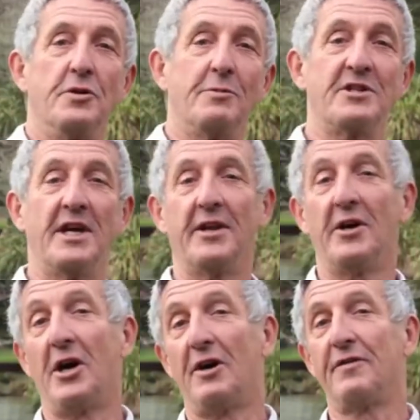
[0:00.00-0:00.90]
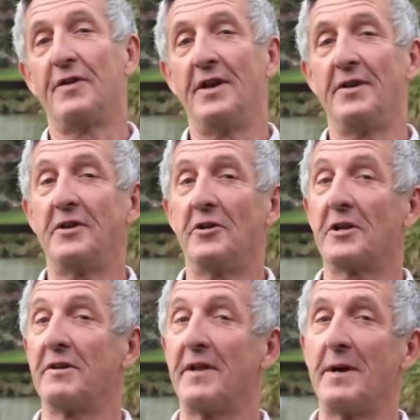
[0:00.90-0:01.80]
2% off and you'll
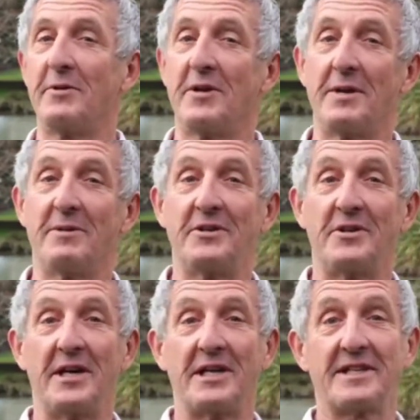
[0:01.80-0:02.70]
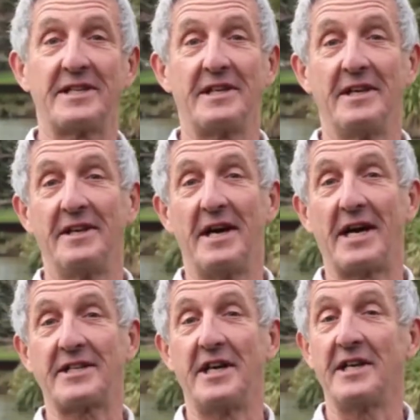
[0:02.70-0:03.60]
give them your name and address and
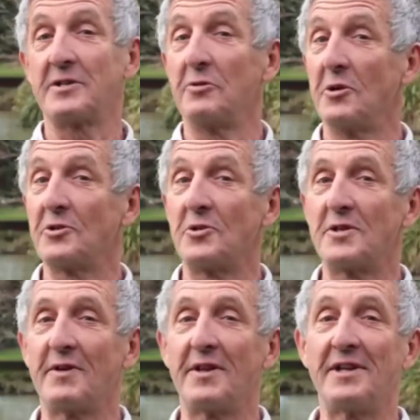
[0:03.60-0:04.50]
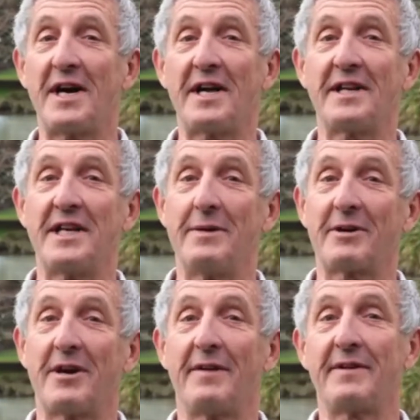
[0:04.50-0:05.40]
access to all sorts of other data,
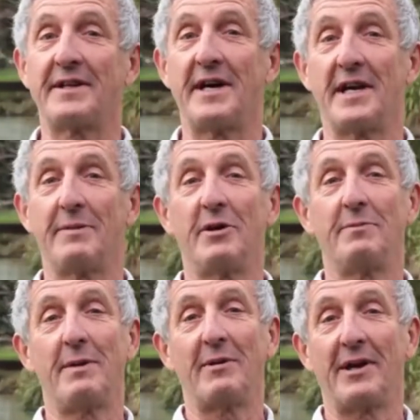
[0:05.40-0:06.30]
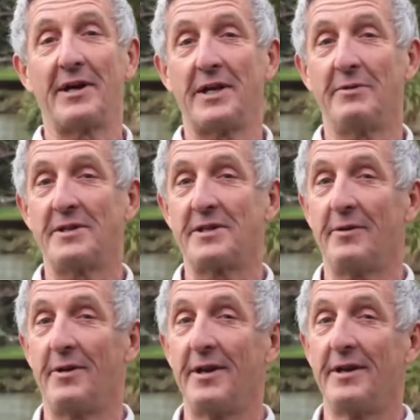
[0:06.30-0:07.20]
demographic data about people like you and so
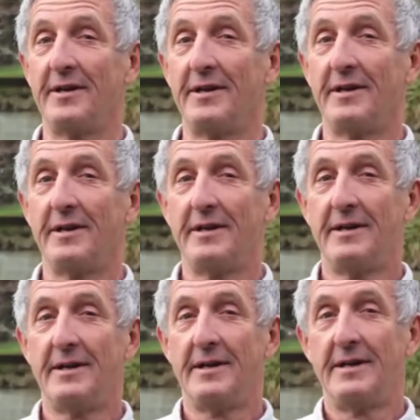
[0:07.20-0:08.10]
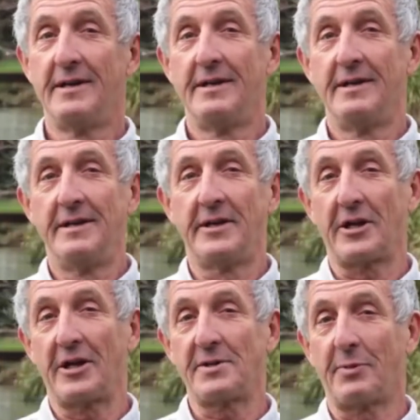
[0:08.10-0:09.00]
on. You
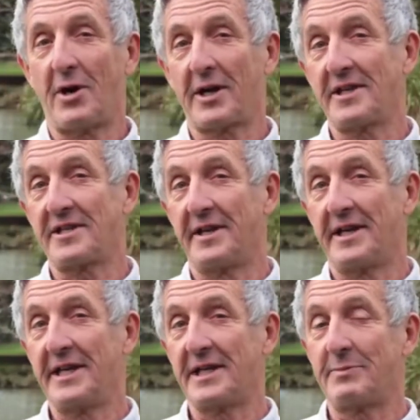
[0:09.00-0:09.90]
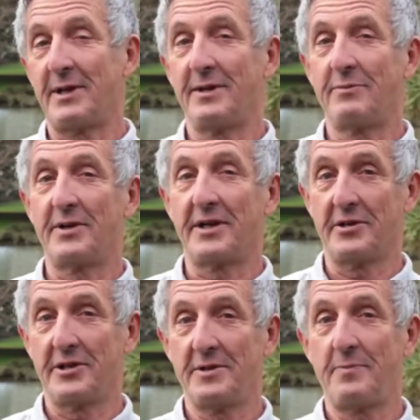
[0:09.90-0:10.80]
got lots of bargains today, it's been pretty
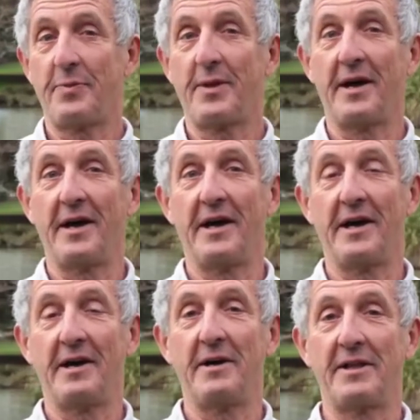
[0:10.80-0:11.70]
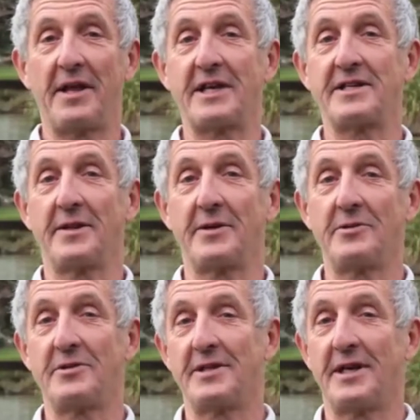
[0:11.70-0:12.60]
good. Uh, thanks to
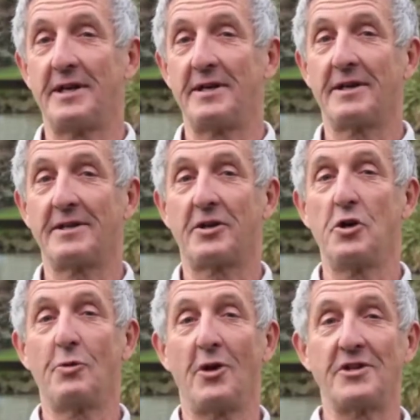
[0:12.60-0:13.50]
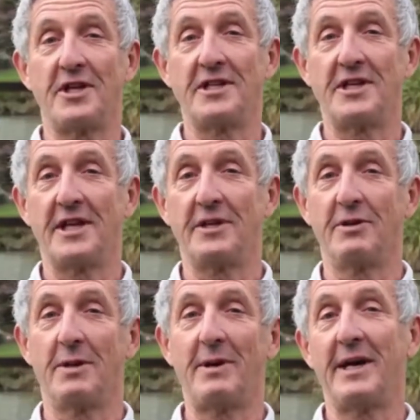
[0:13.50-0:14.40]
those uh, coupons they sent you
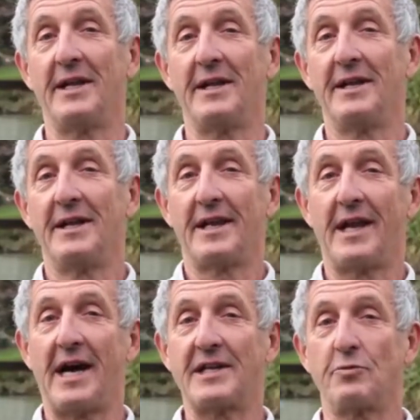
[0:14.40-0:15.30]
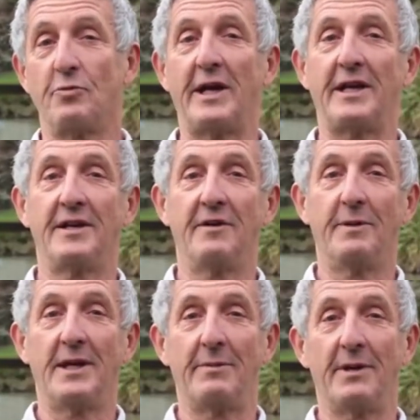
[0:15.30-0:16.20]
in the mail last week, you've
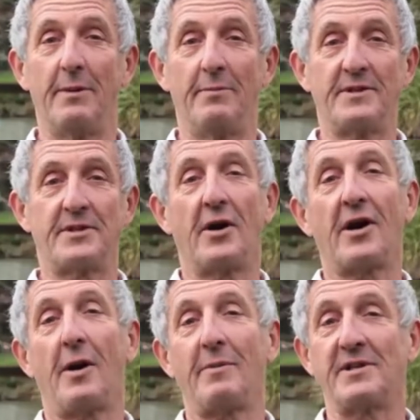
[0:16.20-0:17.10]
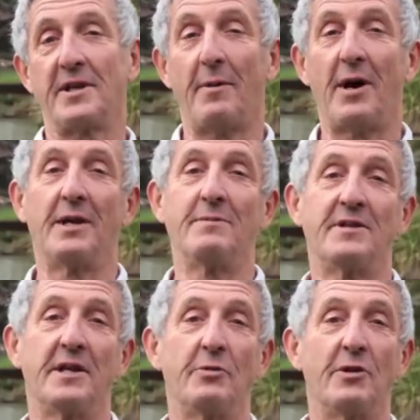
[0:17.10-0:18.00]
been able to stock up on some
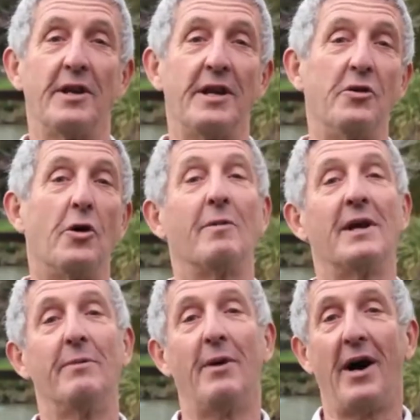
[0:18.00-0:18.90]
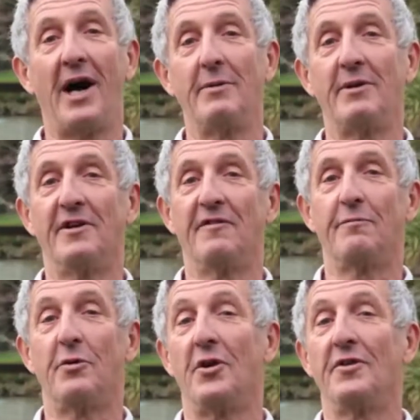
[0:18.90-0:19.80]
items that you wouldn't normally buy but you've
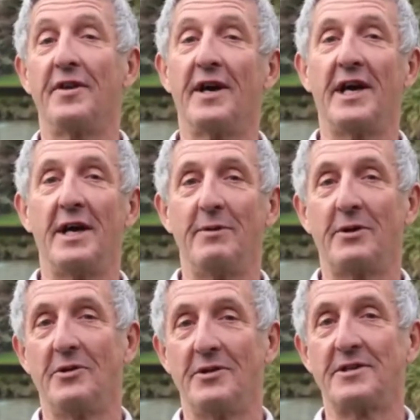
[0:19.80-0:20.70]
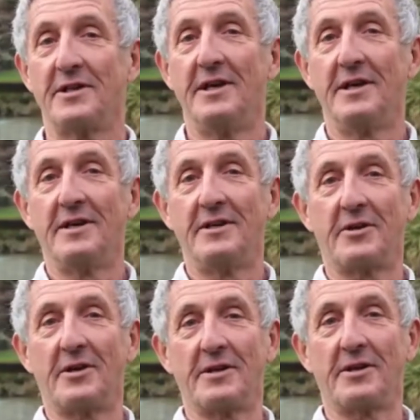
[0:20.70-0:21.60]
bought today because you
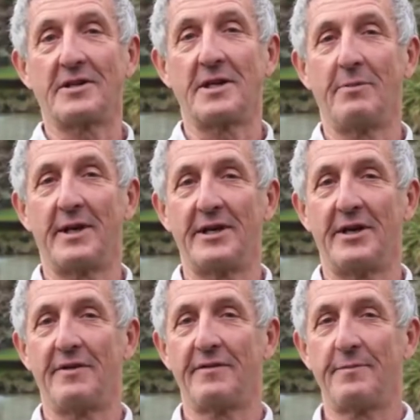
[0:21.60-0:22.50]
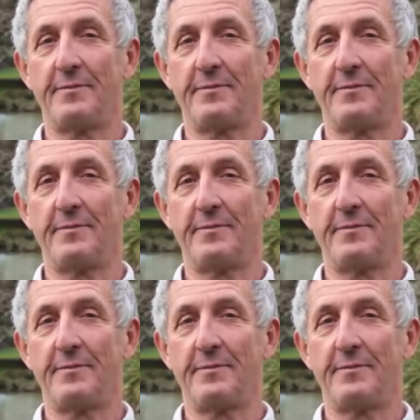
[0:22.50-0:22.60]
got, you got some money off.